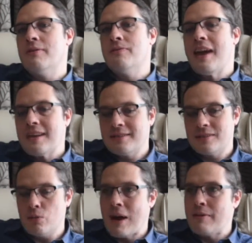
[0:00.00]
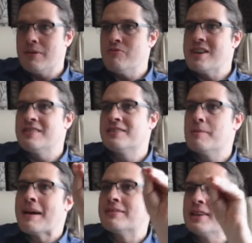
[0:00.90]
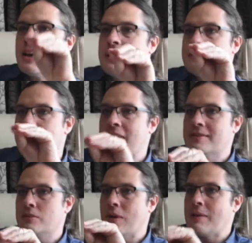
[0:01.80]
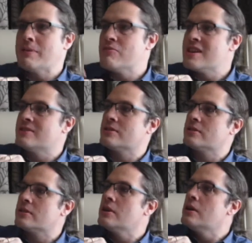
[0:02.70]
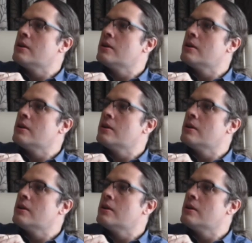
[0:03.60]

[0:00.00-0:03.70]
affects the way we reason about science, affects the way we reason